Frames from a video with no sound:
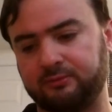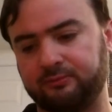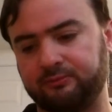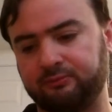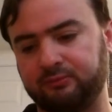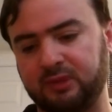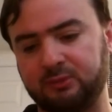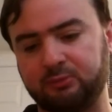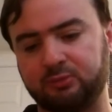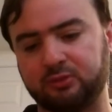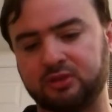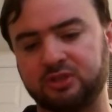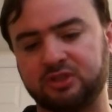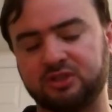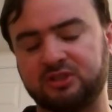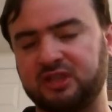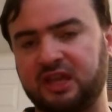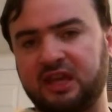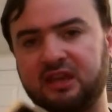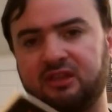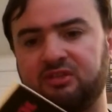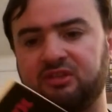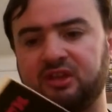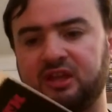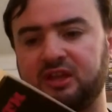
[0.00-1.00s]
People just
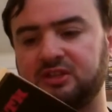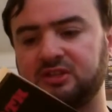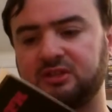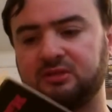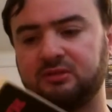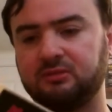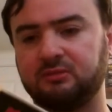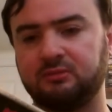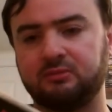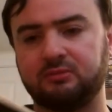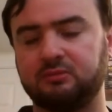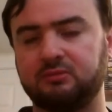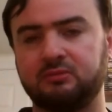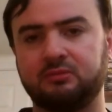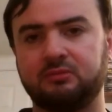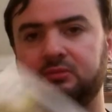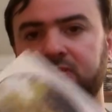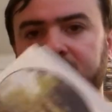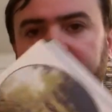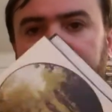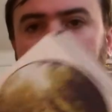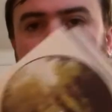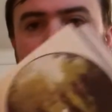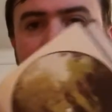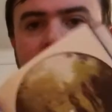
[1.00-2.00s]
take things and
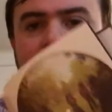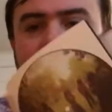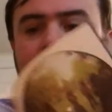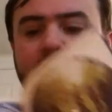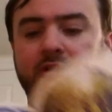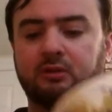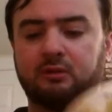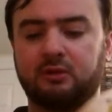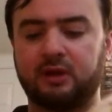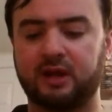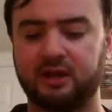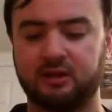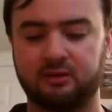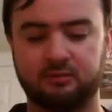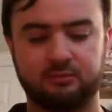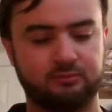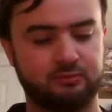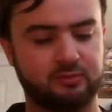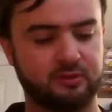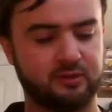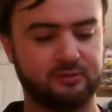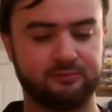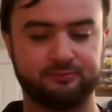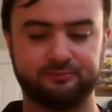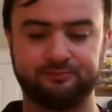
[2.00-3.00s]
twist it around.
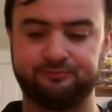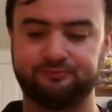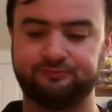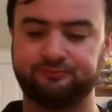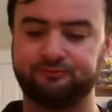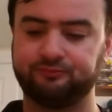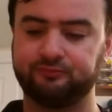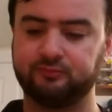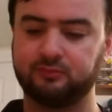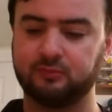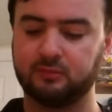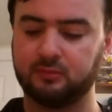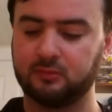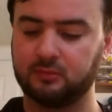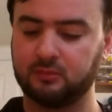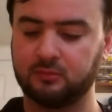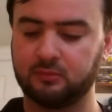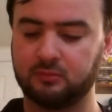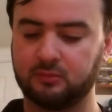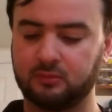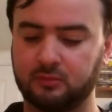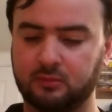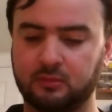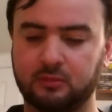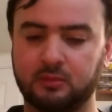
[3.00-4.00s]
But
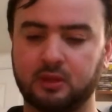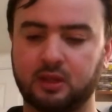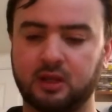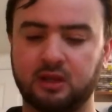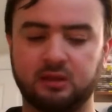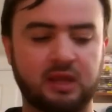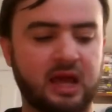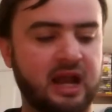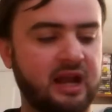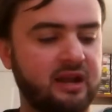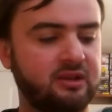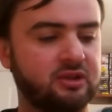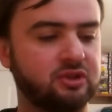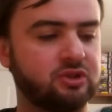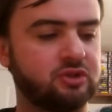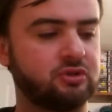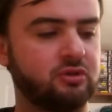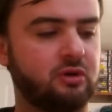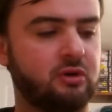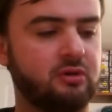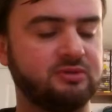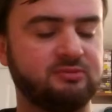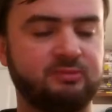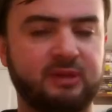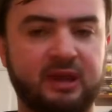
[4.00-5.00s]
a lot of the
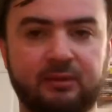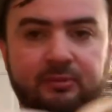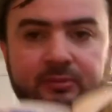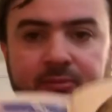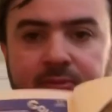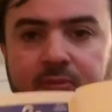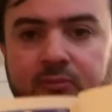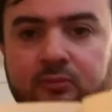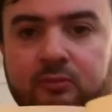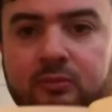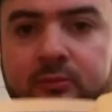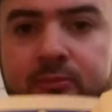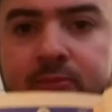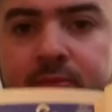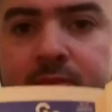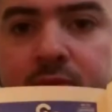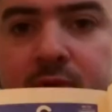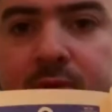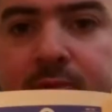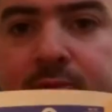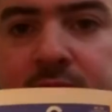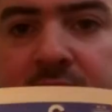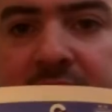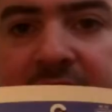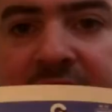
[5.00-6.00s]
songs about
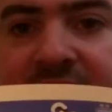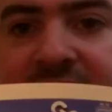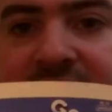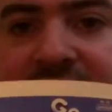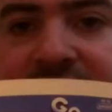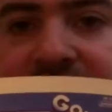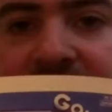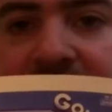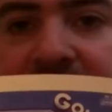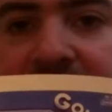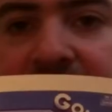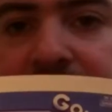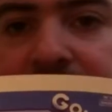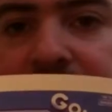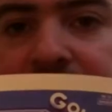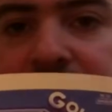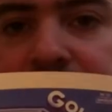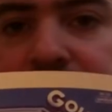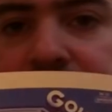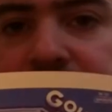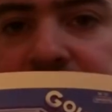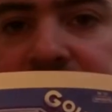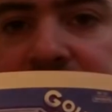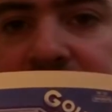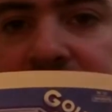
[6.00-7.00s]
with Black Sabbath
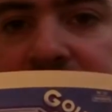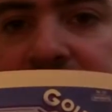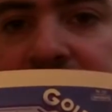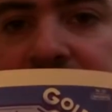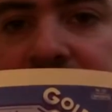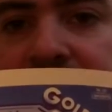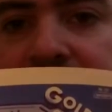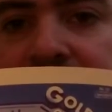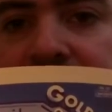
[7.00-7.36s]
was that,